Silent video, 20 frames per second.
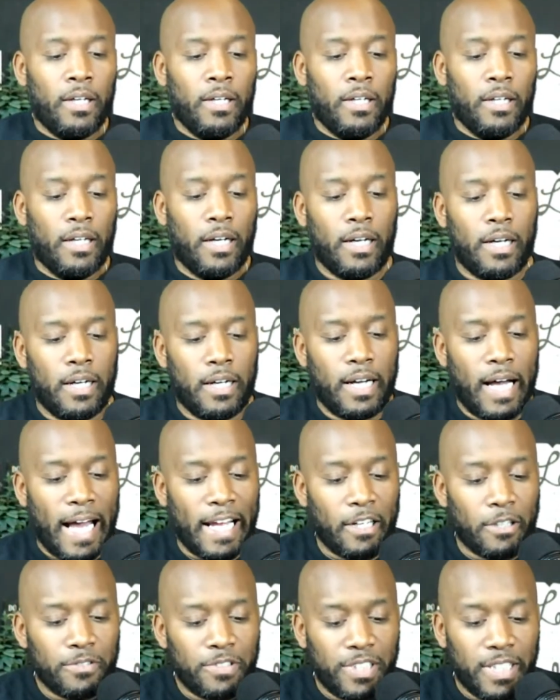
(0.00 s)
I
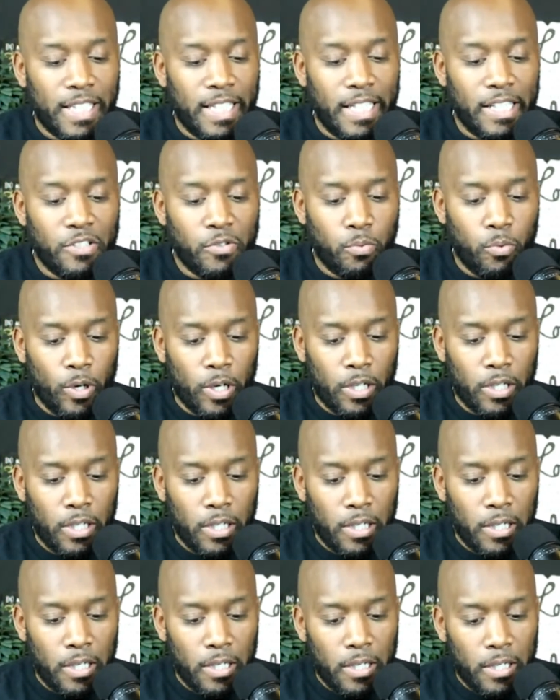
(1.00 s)
don't see his work
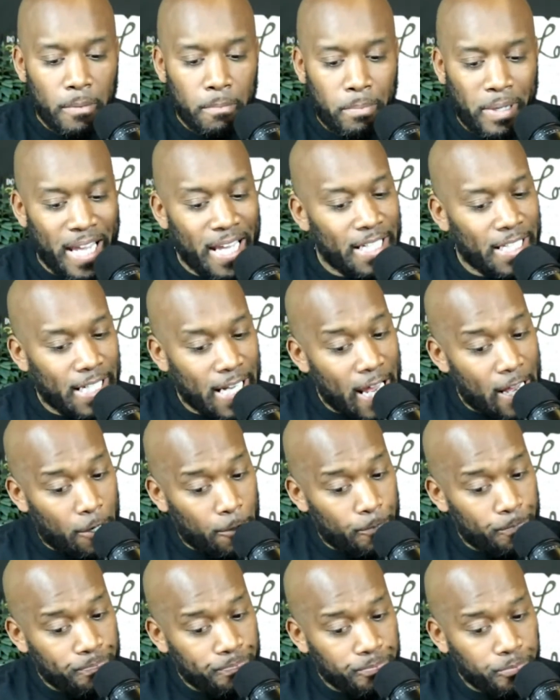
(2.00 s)
panning
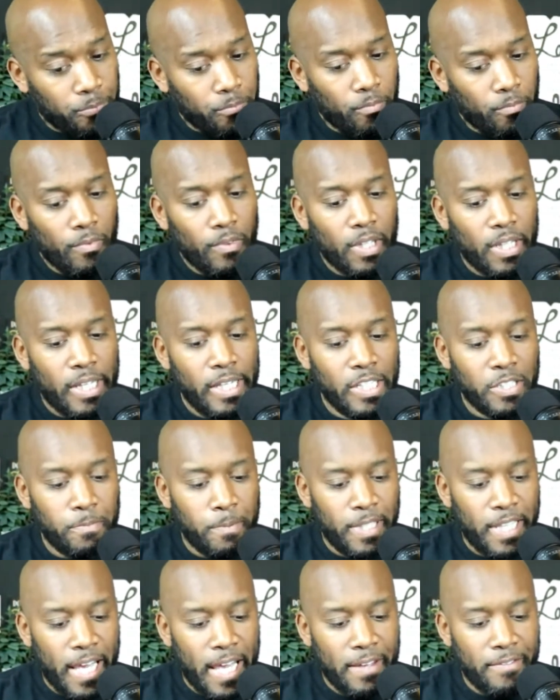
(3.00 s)
out. His
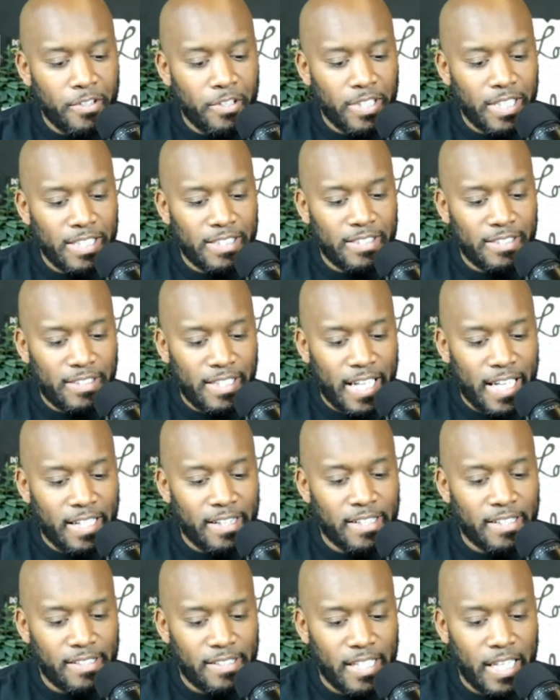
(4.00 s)
behavior is
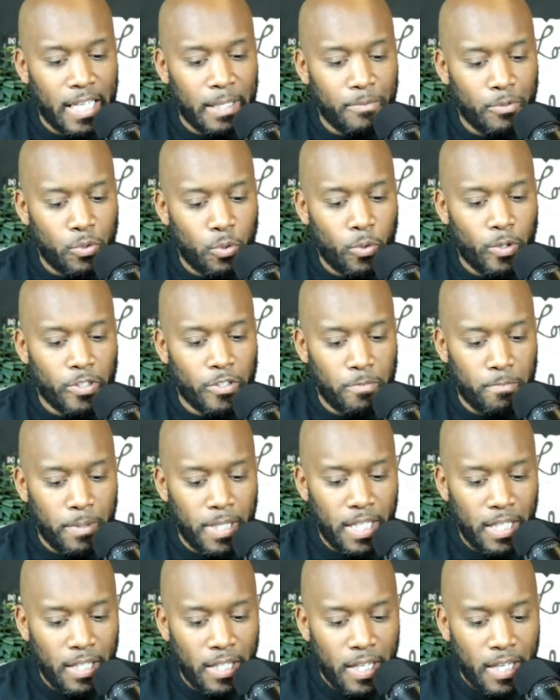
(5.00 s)
staying the same towards
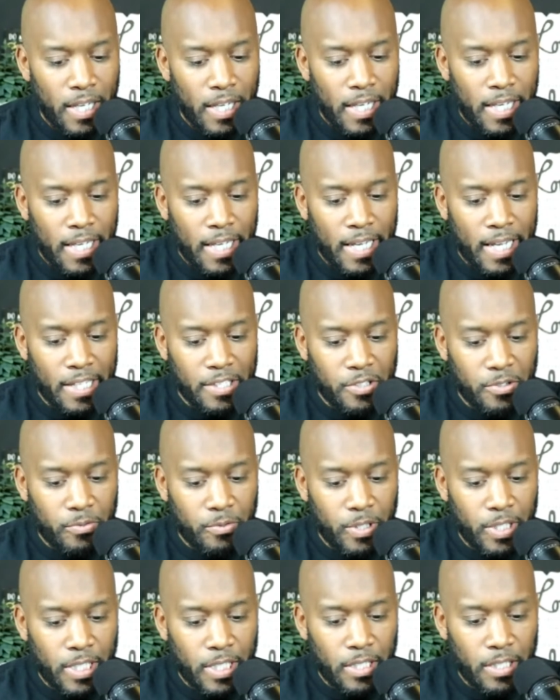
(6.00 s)
me. He has
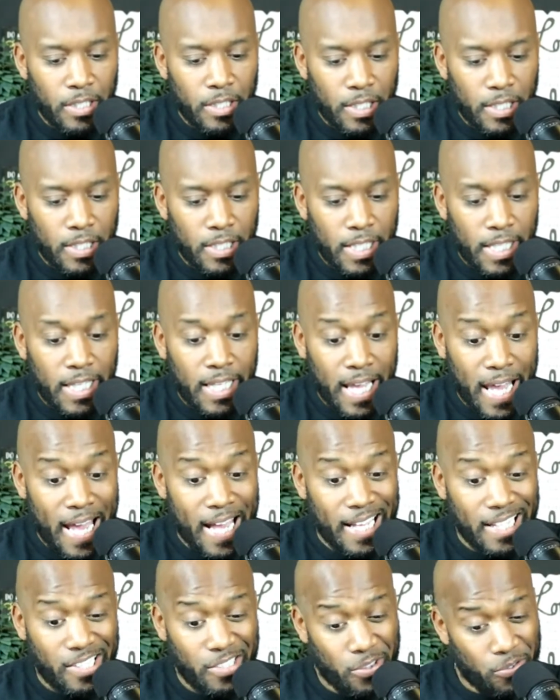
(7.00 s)

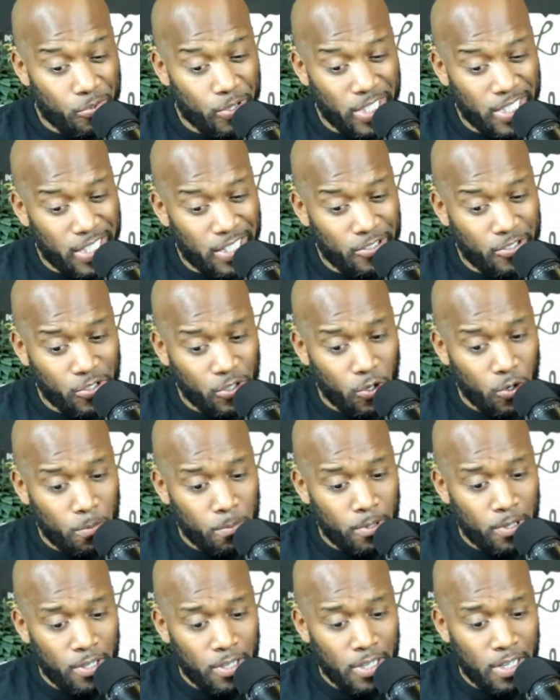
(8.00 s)
3 years
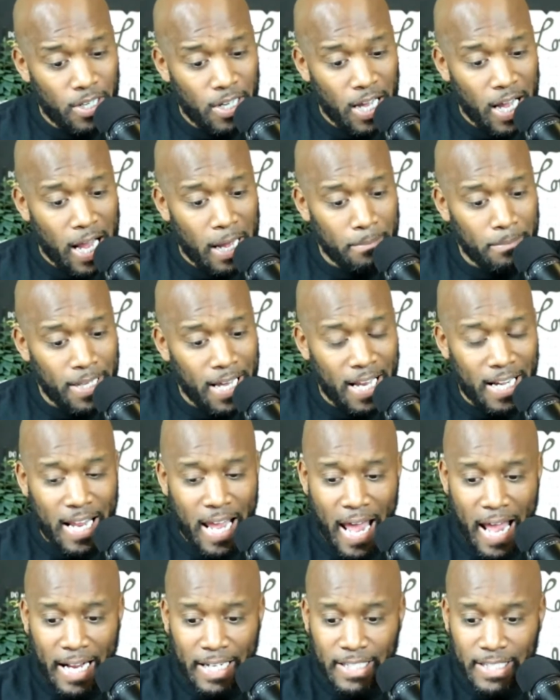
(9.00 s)
sober. I'm not
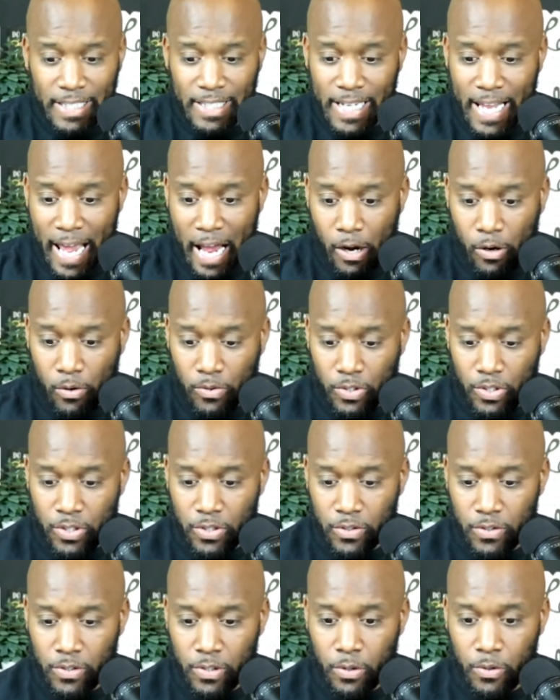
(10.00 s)
acting out.
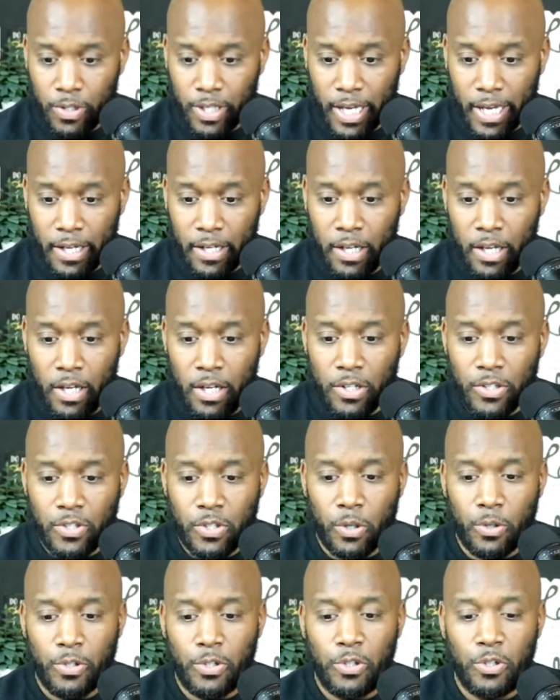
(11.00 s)
Okay.
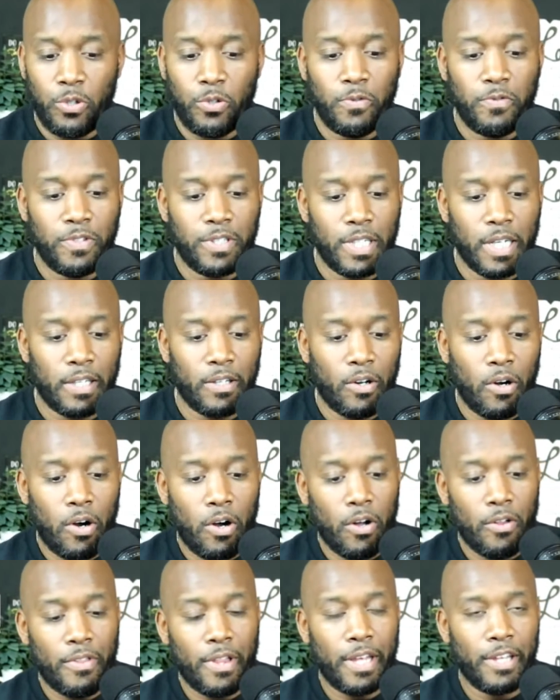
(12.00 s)
So you've done
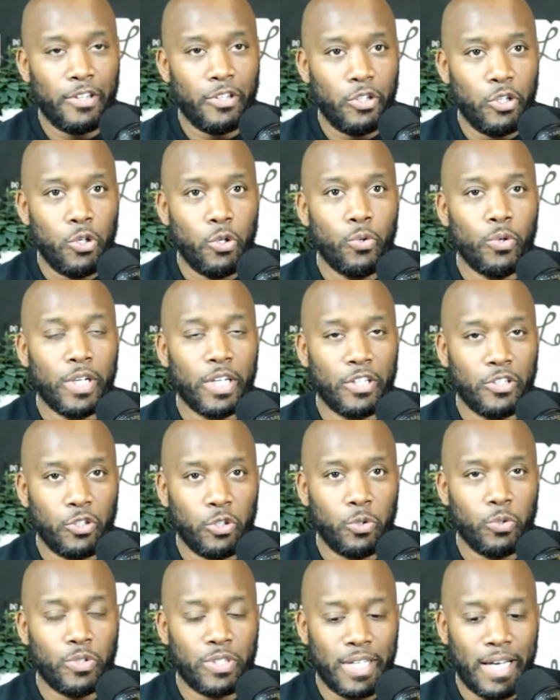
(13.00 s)
all that you can
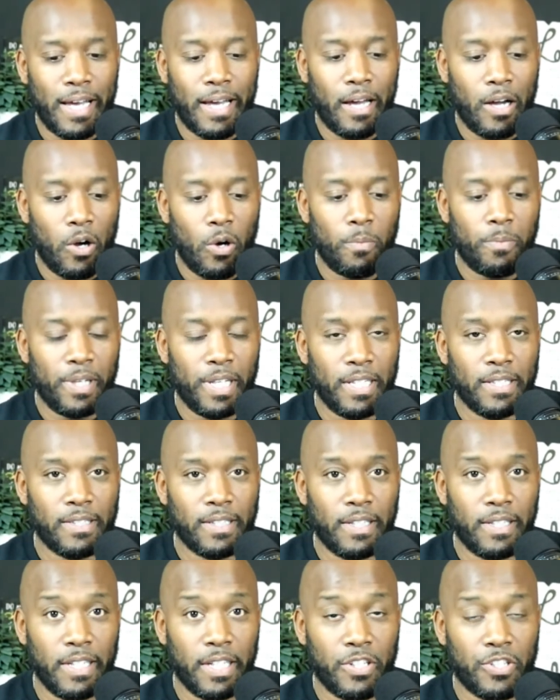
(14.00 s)
do to help his
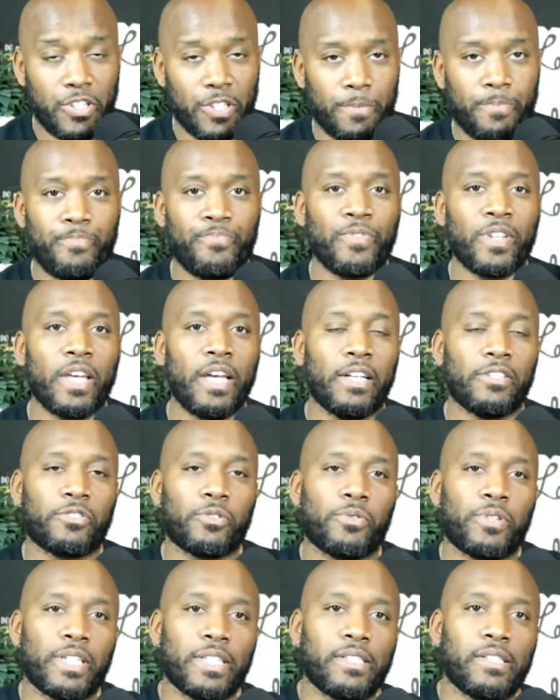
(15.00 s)
addiction. And
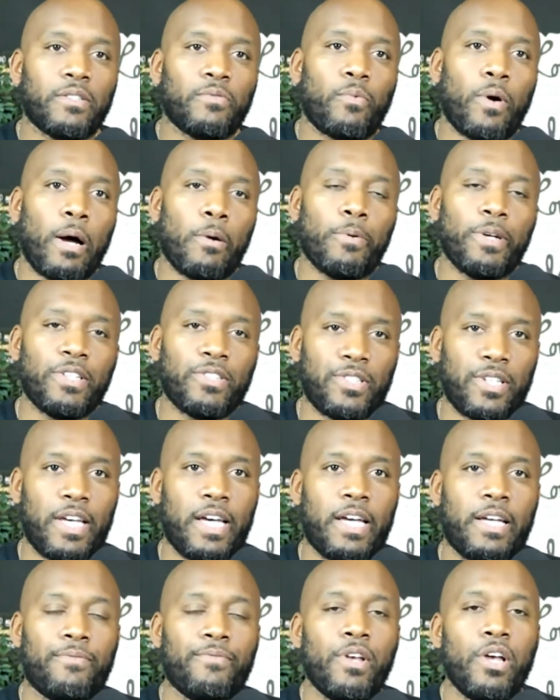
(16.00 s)
so this is why we
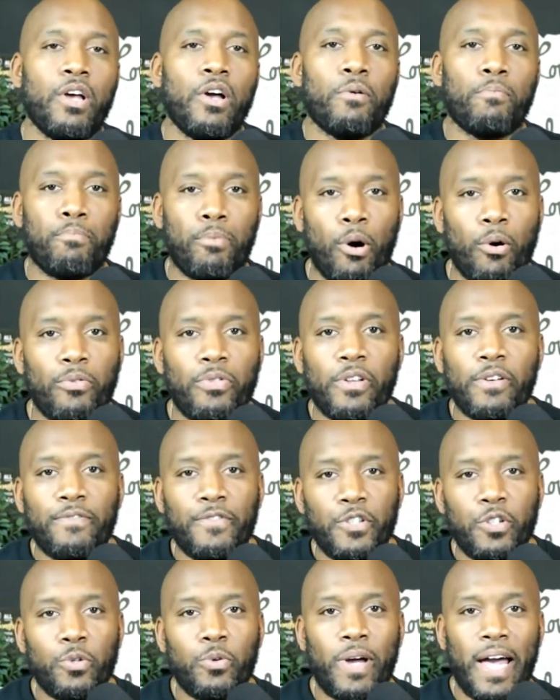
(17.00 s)
say both of
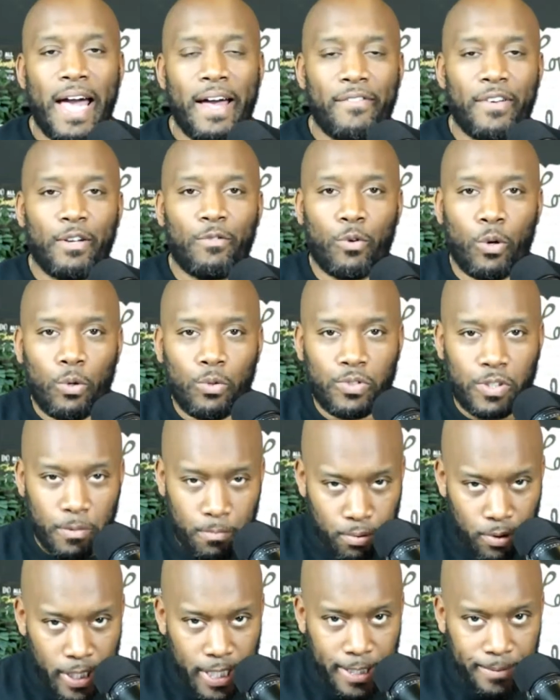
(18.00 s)
you have a role to
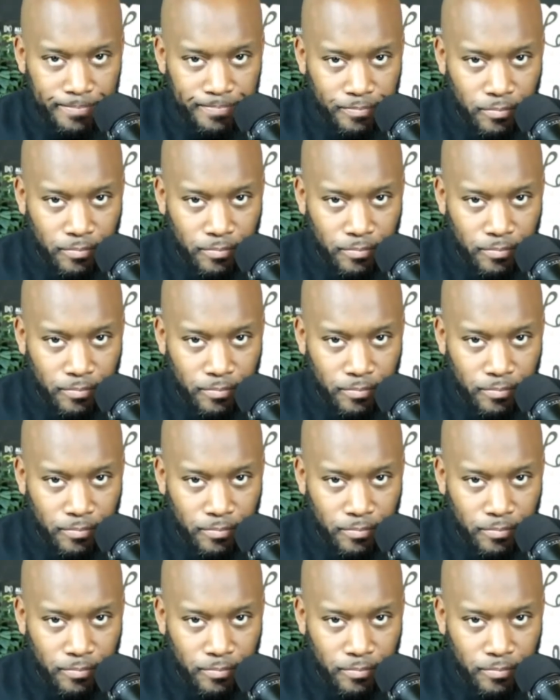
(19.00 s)
play.